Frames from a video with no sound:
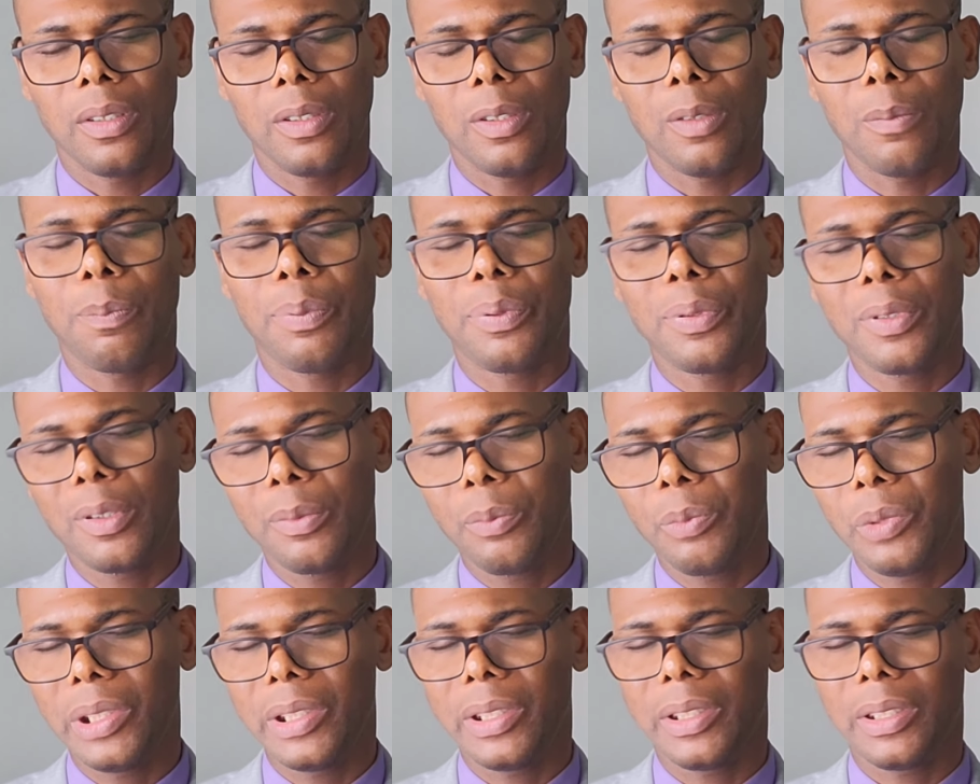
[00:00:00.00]
your
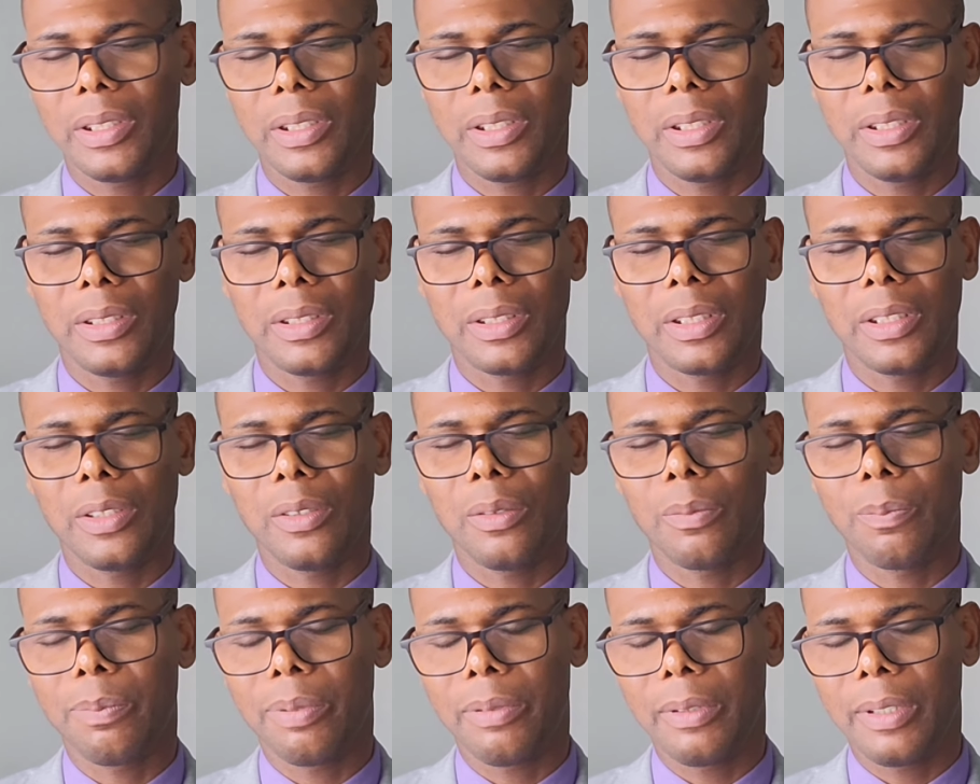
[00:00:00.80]
promises and
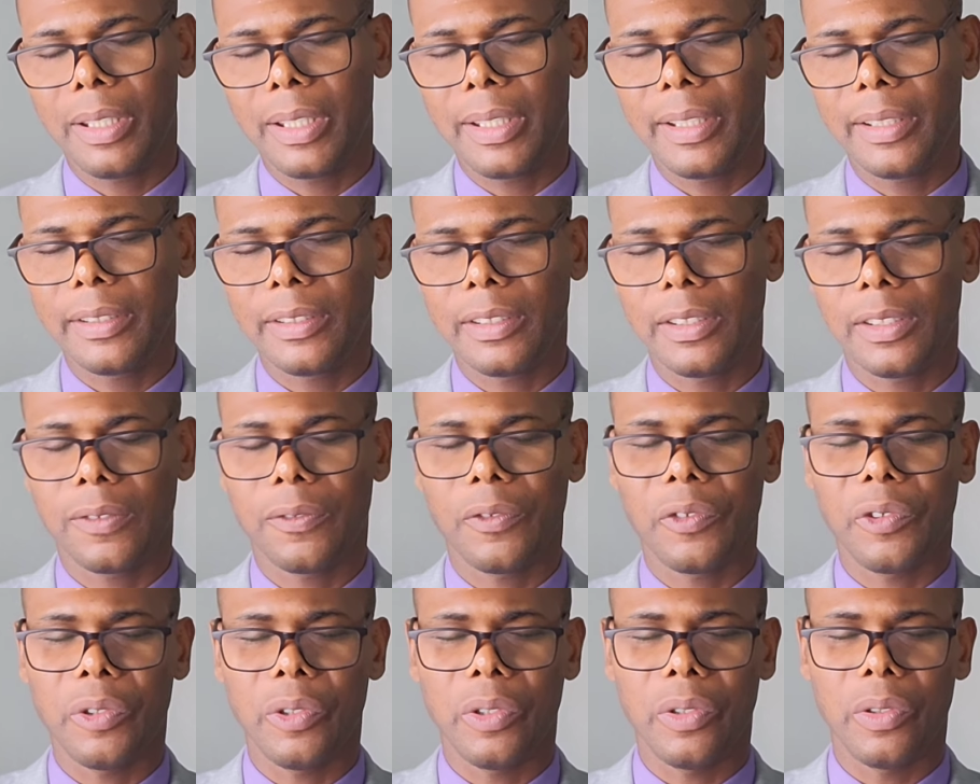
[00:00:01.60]
your plans
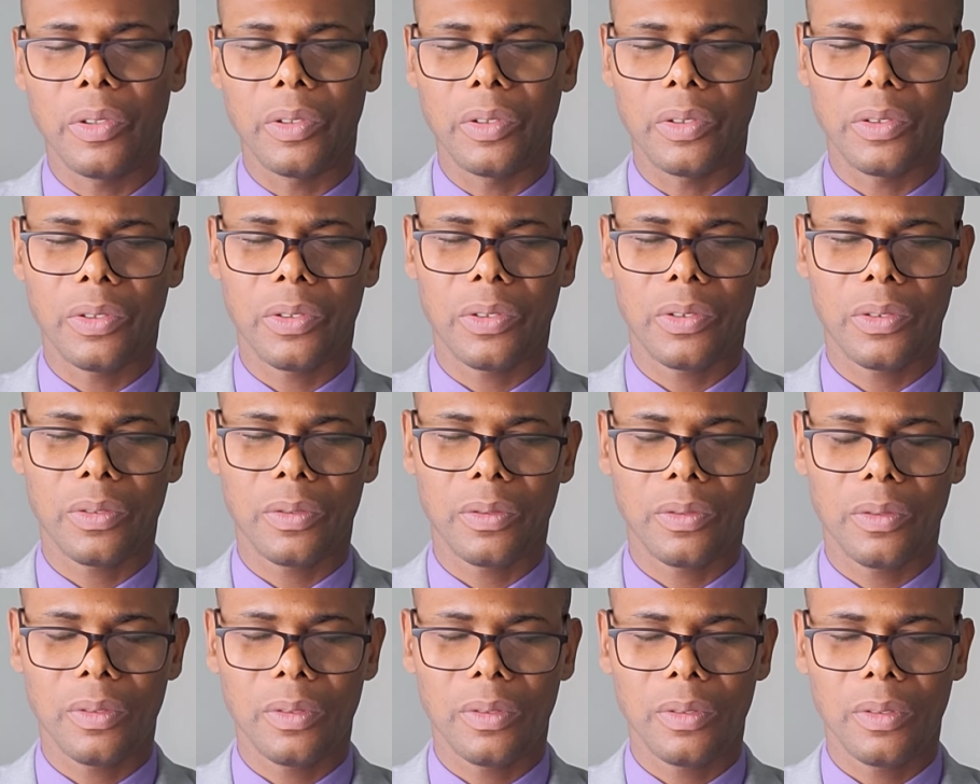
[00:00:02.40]
for us,
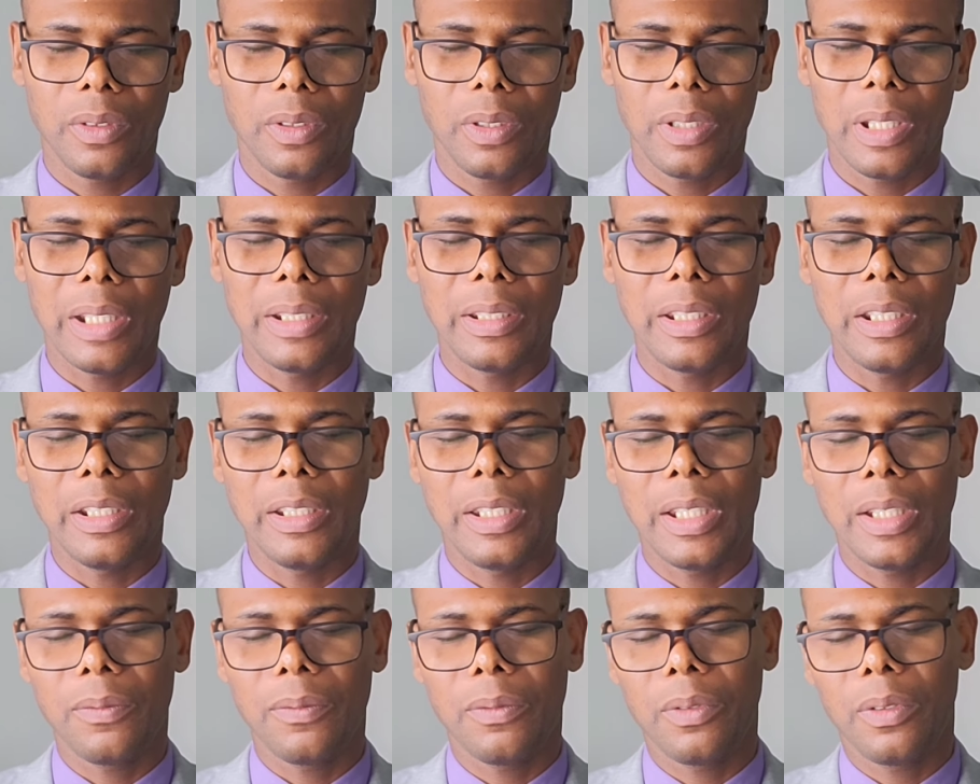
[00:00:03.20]
and the
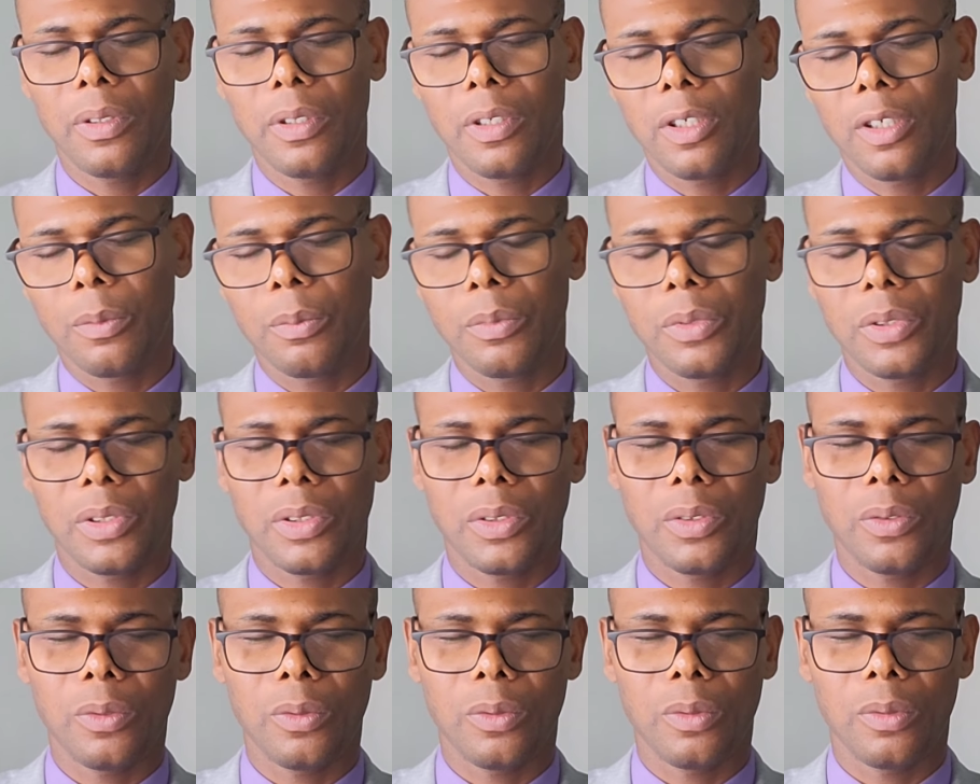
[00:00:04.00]
devil comes
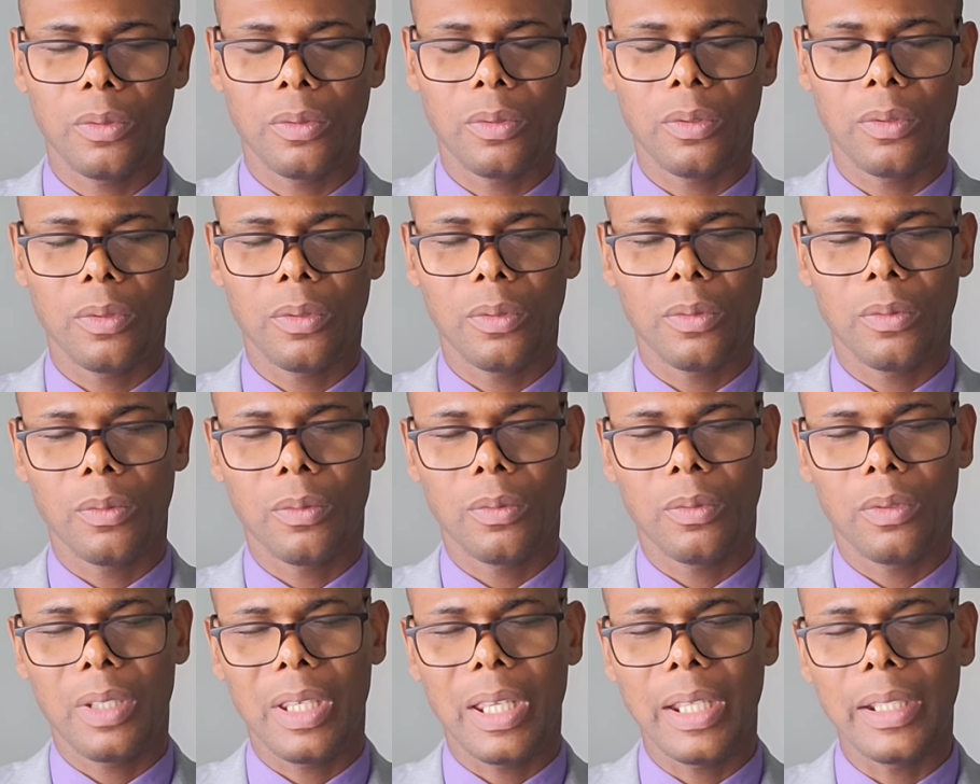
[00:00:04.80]
to
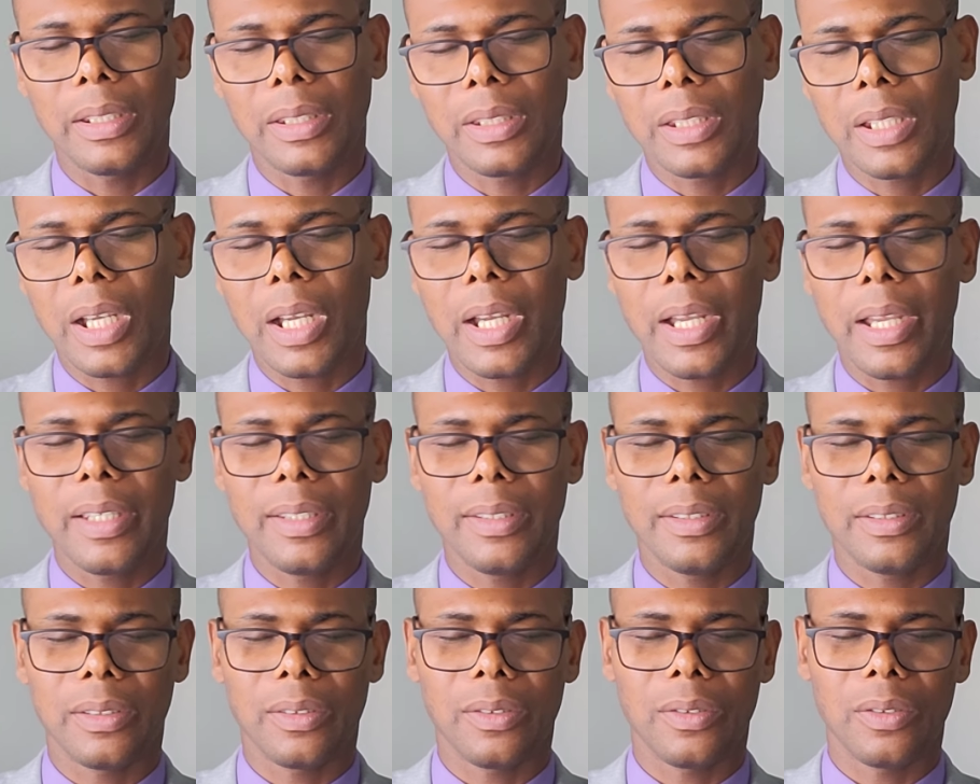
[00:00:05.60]

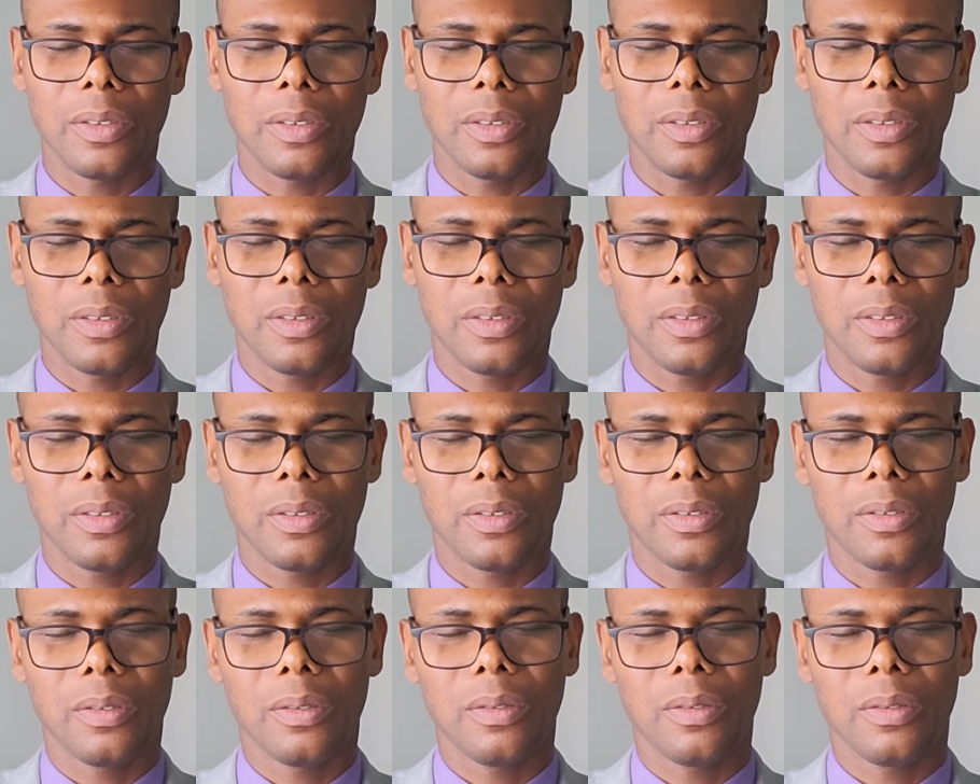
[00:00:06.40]
entice us,